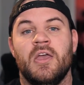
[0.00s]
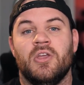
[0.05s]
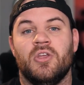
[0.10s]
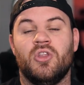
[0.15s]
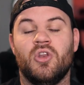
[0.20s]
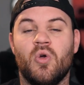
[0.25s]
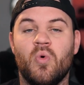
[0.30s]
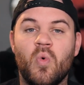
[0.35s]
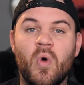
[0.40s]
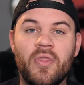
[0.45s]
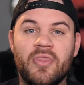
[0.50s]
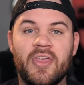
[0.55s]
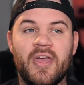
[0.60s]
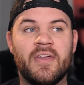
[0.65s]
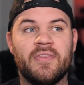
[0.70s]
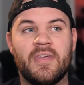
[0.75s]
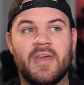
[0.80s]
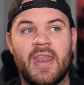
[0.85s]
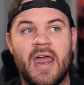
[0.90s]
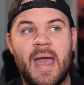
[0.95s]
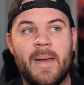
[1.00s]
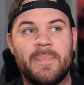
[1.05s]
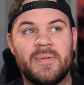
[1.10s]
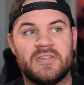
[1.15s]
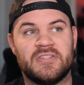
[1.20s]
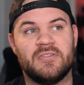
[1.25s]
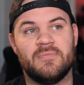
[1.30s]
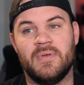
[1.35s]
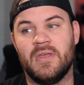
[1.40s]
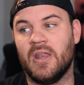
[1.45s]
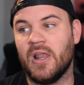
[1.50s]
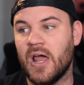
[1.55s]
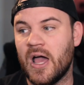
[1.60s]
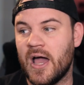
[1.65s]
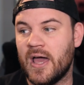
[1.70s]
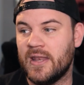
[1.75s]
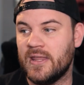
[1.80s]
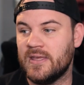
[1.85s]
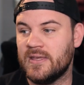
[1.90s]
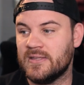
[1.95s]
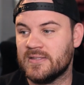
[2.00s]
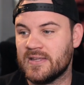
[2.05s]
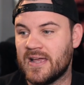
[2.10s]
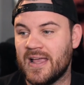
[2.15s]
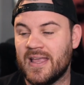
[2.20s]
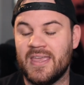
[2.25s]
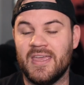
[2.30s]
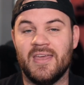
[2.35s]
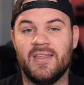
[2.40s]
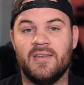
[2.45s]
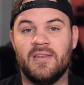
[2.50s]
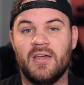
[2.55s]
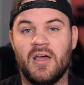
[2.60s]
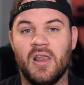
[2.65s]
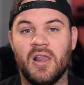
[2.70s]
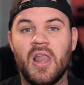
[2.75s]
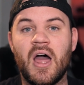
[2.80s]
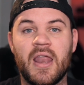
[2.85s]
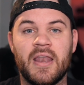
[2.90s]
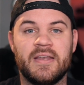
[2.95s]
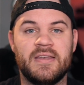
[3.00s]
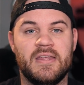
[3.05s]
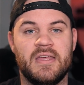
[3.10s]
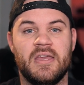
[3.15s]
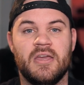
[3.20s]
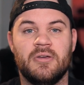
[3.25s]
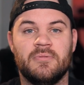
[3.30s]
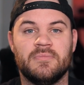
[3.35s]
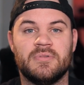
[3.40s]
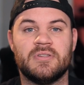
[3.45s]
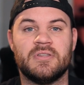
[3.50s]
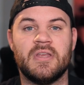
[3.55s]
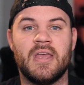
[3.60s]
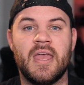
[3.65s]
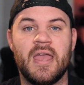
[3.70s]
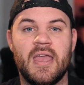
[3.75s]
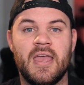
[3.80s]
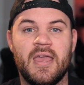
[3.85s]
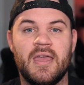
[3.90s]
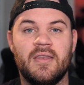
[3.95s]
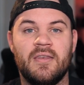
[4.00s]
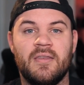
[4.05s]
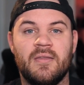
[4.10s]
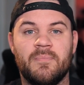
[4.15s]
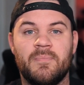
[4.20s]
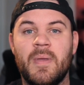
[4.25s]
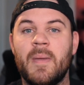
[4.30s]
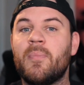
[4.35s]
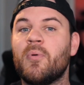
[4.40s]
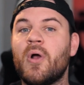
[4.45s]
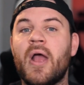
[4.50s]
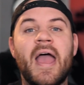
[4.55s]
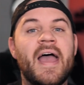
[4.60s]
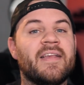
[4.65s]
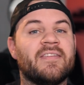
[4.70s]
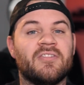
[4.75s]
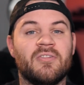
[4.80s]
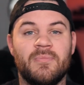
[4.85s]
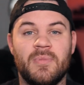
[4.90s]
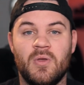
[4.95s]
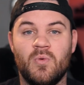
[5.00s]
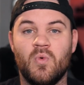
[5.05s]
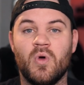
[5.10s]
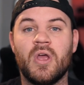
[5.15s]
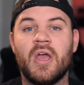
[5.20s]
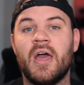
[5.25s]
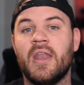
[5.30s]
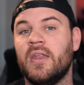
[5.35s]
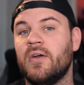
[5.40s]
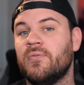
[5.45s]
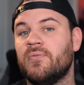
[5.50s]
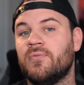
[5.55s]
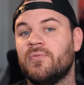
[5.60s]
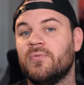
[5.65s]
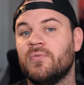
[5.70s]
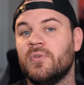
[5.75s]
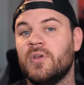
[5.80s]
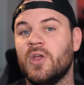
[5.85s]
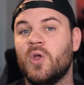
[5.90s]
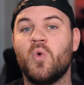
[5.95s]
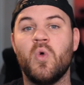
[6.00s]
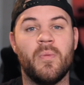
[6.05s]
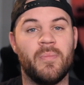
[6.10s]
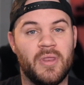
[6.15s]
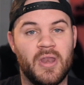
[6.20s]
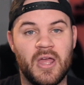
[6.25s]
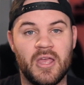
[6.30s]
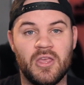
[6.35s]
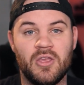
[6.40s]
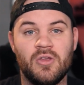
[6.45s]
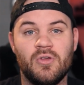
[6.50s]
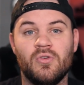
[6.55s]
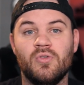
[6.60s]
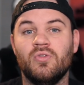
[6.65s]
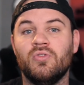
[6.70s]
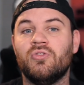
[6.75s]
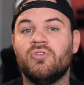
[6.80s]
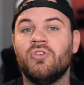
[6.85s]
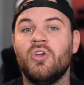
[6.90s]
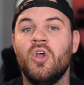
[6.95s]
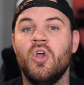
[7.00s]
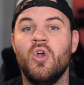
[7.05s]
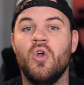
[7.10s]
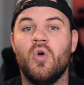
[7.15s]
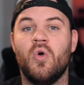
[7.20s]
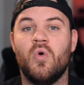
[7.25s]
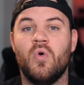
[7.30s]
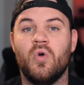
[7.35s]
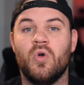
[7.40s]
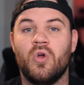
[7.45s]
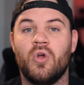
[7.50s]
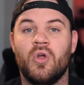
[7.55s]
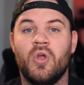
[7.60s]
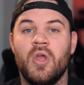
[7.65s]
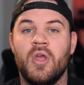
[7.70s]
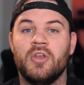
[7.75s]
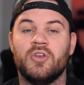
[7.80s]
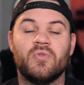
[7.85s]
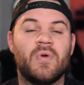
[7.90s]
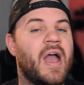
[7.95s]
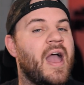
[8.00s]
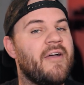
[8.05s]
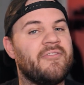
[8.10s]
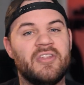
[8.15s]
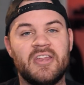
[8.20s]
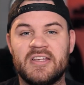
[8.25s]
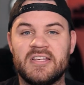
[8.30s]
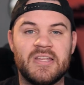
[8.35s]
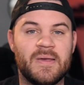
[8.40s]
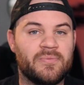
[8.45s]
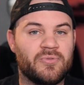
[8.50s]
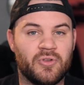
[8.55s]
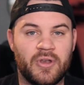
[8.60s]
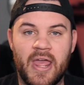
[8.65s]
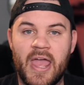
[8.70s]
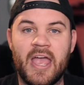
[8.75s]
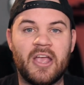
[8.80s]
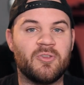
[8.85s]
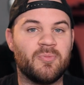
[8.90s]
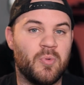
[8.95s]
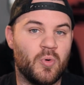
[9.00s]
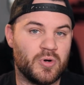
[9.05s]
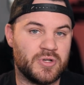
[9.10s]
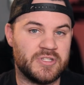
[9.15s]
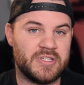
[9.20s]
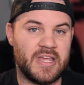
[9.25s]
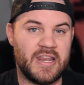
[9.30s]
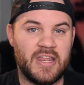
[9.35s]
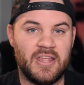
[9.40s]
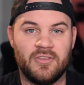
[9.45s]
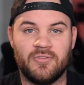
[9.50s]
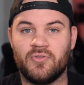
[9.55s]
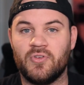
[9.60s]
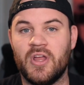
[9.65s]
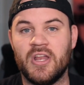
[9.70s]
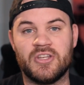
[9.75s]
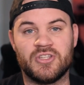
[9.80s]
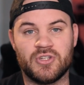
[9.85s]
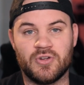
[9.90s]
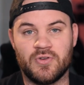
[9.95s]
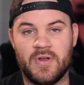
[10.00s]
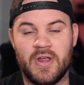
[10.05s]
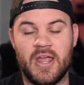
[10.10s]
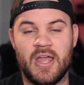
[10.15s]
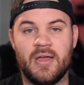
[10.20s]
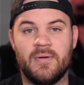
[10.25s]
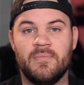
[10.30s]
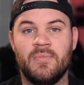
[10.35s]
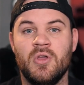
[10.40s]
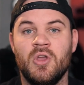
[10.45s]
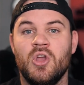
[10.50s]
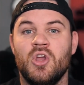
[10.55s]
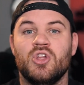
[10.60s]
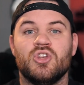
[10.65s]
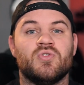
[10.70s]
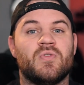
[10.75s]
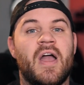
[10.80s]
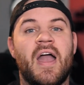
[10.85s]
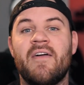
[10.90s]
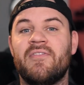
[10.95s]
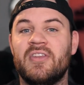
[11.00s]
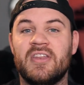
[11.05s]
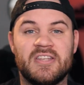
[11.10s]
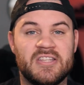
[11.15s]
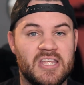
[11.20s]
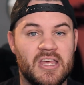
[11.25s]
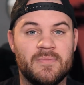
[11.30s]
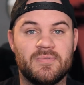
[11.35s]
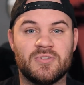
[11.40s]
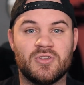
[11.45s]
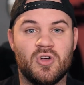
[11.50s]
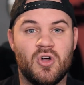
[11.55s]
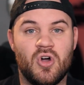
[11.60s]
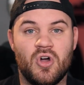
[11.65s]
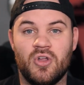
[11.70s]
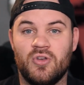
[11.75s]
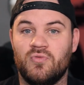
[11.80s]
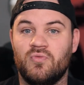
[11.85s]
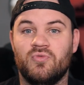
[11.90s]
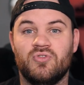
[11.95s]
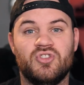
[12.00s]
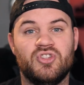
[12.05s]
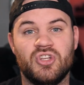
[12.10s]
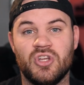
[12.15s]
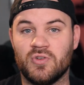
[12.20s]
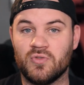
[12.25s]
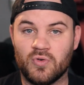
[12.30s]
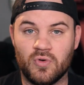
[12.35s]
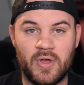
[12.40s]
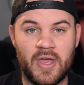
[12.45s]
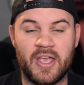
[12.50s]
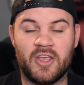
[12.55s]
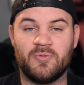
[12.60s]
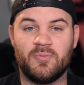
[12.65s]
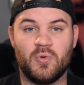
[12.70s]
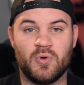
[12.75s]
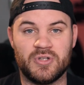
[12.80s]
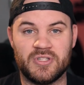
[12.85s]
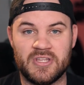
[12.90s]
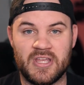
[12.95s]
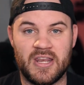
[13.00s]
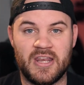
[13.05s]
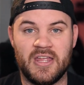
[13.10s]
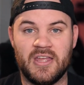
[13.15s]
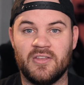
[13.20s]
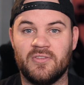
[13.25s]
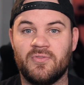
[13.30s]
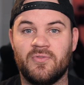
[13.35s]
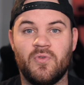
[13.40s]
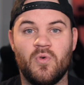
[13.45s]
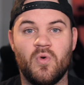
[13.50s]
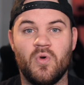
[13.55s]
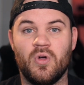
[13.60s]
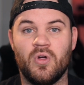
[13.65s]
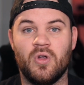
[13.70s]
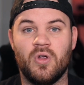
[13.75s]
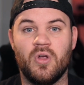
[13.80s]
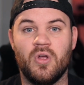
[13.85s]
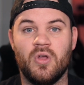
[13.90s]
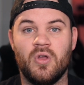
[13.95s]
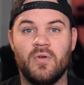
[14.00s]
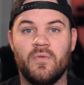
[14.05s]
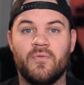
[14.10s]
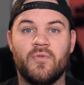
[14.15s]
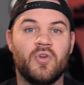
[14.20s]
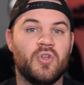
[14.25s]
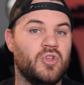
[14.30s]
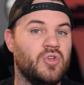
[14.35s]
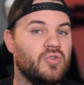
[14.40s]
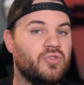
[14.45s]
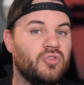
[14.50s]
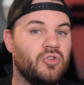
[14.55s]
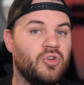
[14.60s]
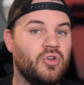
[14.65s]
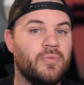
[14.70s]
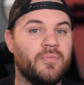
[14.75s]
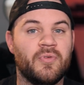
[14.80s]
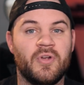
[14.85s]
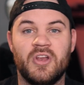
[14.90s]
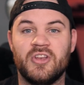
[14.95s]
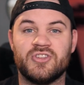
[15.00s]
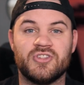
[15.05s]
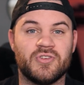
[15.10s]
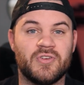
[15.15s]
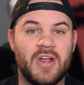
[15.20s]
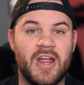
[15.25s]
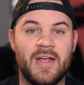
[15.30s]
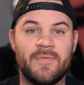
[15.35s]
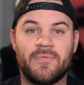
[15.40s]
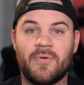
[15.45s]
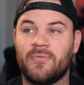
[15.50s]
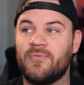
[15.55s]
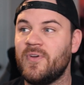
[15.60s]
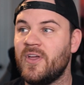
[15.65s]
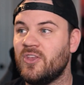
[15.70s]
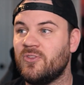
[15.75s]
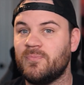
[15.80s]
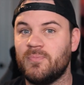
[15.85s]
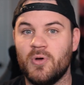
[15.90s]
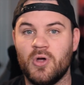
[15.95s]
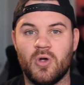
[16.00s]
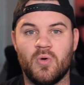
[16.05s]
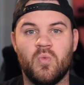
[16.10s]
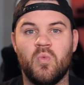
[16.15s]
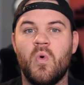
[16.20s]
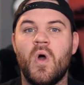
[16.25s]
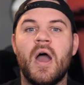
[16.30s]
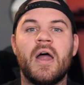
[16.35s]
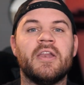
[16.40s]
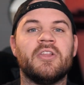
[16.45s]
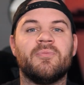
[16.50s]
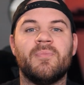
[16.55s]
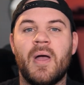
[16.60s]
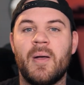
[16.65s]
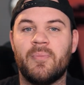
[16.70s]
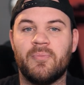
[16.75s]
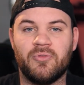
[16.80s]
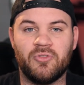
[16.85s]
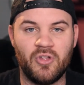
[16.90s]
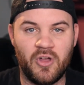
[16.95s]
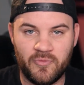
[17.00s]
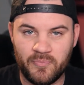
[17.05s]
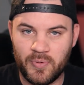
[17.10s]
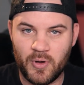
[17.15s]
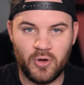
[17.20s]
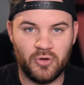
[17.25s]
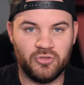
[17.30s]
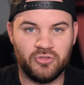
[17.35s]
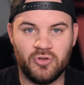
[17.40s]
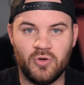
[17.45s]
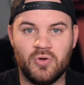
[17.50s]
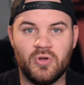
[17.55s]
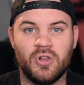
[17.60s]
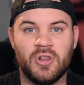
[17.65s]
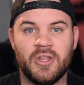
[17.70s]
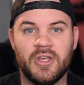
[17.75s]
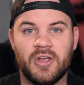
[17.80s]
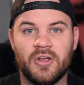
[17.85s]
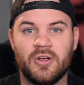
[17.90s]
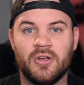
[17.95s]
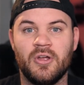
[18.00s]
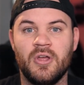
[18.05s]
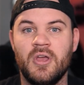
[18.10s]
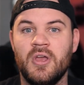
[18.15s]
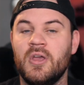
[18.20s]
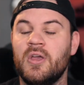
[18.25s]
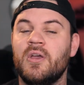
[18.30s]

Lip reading: You know, one thing that happens to me a lot is I get a lot of DMs and people are asking me what kind of equipment I use, or do I have any tips on export settings for Instagram? Do I have any tips on general export settings for YouTube, for Instagram, for Facebook? Why does my stuff post so clear?